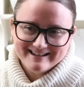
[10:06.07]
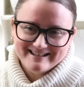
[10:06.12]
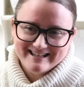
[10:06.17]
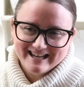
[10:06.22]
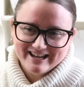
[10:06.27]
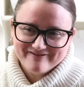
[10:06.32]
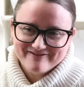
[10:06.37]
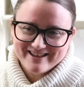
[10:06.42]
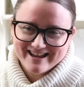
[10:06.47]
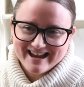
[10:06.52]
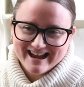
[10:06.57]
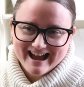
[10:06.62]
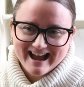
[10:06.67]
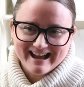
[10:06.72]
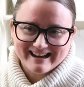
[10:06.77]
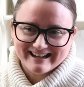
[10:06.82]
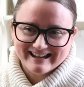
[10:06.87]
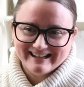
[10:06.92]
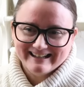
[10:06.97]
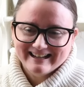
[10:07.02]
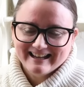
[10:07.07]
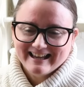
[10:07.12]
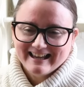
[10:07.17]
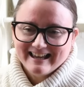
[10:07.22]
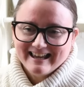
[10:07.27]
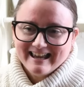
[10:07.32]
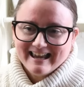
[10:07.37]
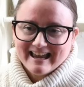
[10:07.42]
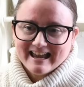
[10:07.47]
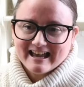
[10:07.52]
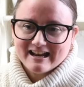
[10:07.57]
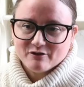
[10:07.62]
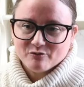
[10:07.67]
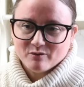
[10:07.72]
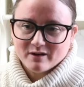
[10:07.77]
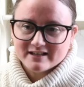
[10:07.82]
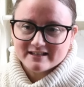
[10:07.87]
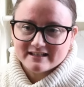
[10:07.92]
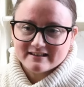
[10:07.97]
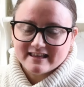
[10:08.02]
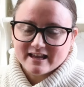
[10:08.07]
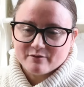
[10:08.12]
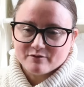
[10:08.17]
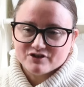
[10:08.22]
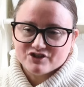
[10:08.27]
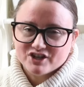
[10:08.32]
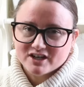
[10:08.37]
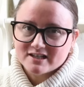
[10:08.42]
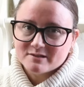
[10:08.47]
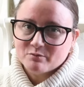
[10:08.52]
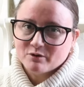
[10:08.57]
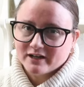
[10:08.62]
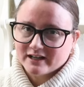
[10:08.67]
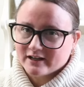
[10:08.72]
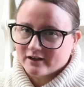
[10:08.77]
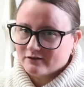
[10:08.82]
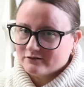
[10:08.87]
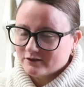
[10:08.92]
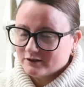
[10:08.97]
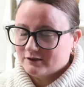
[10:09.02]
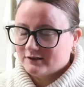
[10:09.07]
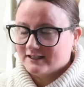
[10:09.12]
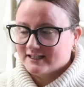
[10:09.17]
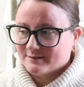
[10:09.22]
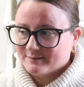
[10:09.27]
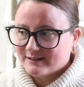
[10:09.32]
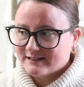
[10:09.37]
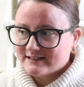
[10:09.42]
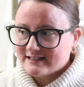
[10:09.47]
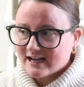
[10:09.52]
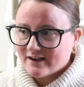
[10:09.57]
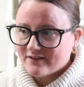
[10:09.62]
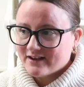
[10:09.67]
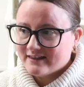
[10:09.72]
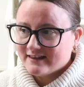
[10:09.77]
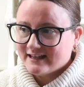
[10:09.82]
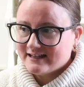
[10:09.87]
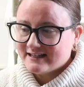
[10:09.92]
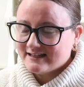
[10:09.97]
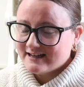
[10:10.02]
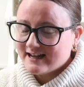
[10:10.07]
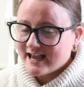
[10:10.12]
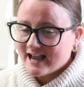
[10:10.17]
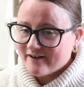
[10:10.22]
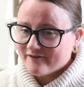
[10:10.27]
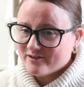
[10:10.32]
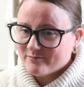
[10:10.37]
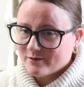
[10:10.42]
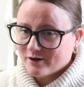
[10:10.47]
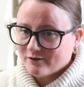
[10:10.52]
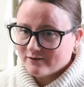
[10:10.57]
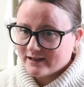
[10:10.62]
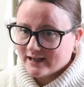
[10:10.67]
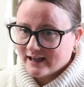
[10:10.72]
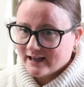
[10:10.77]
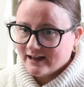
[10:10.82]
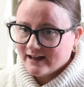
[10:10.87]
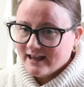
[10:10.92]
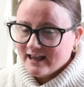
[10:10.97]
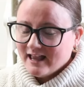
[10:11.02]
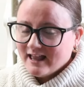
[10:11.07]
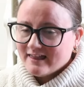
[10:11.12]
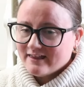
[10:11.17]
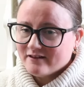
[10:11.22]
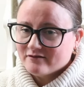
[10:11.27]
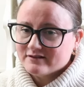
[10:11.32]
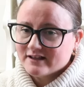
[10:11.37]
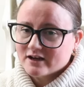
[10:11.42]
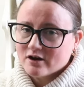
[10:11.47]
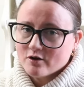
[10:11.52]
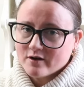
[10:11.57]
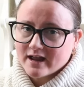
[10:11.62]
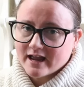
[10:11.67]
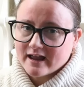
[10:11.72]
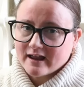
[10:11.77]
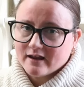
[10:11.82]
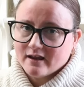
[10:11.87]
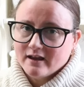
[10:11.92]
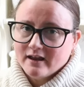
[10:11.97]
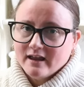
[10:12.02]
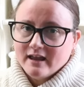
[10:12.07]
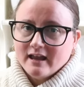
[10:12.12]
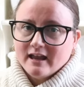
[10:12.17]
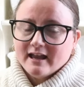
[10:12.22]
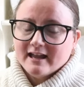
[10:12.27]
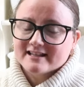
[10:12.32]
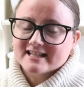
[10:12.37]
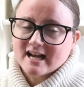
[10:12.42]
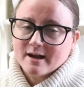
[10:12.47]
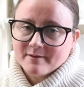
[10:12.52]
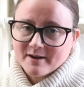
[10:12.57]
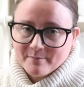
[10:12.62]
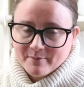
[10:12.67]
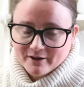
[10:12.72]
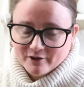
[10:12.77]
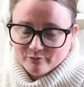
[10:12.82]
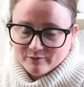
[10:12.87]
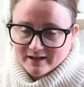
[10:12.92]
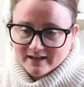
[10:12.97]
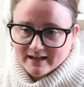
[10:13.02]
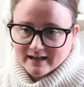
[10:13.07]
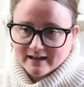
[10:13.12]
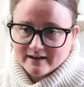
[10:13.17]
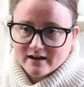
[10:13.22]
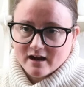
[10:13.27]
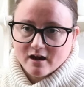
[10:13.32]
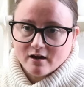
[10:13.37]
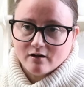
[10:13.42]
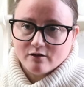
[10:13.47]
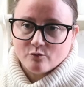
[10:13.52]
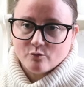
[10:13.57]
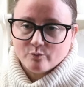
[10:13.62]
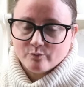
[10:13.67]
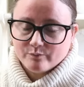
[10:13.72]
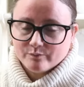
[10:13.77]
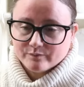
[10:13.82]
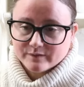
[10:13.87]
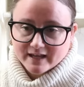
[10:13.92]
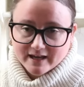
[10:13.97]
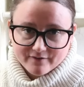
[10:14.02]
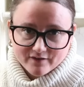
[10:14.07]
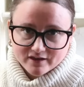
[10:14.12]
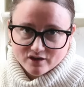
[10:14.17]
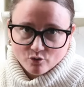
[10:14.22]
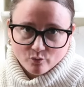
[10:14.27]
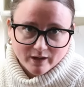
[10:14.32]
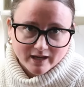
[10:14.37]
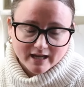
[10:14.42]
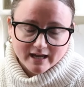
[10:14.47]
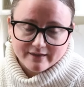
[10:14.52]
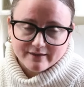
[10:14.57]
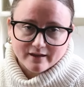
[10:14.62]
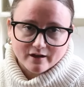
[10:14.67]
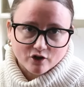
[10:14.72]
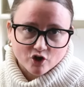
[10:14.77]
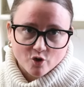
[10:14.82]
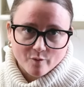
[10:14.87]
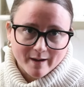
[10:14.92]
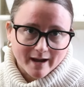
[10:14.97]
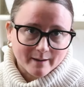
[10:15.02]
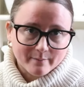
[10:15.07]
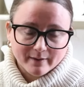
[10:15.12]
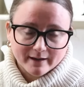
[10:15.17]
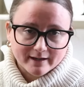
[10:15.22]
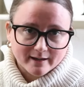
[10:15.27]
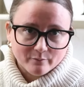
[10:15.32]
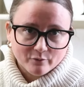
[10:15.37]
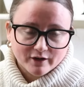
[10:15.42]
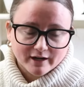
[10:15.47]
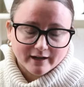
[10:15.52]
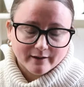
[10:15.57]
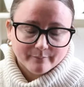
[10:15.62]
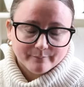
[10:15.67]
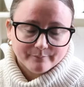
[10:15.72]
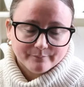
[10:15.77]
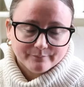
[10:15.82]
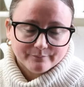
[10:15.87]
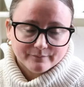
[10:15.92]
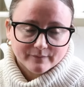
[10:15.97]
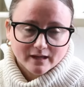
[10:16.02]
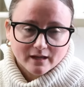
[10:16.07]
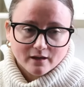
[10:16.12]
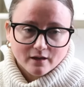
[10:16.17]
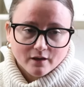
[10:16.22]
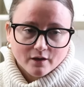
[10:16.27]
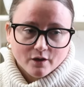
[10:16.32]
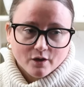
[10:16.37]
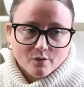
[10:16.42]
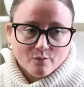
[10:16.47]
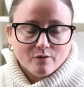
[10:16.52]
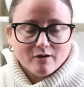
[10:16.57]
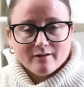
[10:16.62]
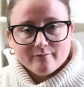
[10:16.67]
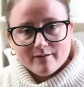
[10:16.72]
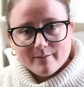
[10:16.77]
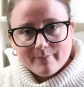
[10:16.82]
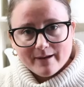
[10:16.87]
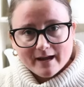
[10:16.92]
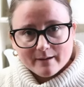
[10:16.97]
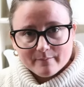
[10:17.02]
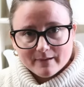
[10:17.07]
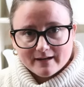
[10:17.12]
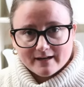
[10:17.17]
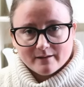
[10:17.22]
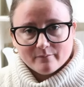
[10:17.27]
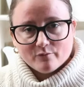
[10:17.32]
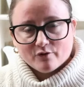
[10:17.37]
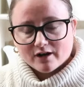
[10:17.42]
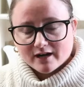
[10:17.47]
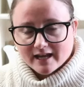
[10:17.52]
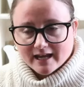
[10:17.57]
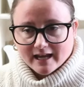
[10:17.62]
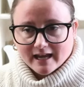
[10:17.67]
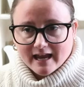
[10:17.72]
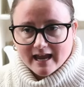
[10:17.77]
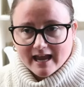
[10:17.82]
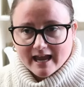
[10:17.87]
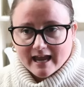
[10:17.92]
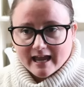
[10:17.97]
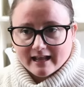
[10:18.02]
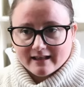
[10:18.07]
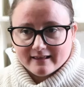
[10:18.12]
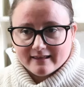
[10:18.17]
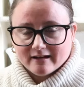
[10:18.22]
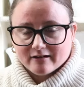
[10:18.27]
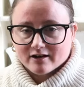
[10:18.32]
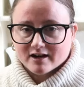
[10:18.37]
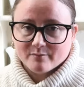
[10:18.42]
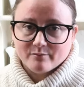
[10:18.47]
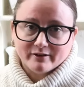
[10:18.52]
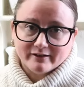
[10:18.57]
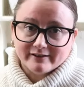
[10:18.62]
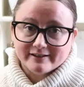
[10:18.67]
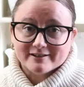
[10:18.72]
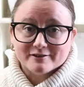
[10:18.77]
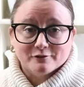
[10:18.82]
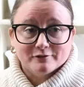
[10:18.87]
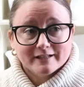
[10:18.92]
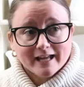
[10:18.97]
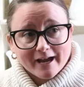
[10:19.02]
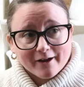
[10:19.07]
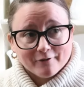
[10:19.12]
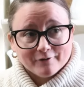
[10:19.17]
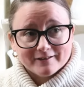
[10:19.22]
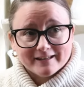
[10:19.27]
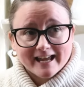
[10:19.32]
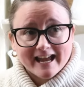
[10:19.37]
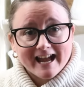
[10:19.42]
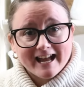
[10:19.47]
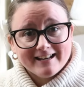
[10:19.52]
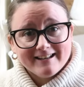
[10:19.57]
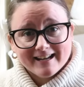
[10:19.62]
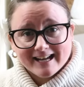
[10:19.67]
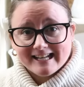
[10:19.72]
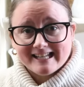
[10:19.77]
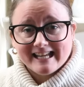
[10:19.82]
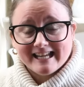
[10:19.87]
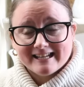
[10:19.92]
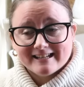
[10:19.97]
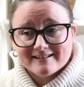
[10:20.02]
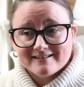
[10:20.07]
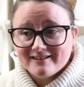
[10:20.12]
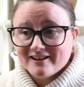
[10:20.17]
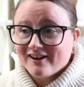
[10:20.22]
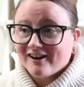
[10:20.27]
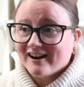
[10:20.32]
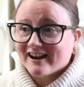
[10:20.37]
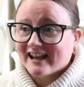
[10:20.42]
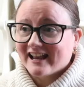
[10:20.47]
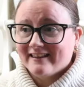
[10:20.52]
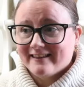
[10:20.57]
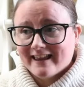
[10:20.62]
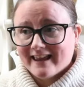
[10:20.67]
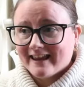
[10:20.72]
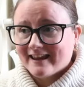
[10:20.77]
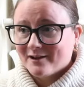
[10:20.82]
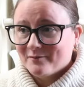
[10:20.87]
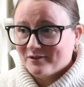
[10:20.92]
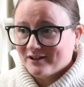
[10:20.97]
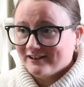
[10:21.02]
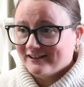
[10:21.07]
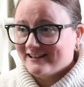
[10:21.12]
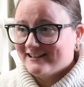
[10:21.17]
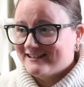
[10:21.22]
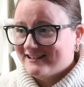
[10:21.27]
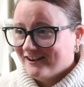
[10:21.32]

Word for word: to see if they had it and it was they were just putting out their Christmas stuff and they didn't have them out yet. And I was like, okay, it's coming up on the weekend. I'll give it the weekend, then I'll go back Monday morning. Well, I went back Monday morning and they're completely sold out. They had 19 in stock and they completely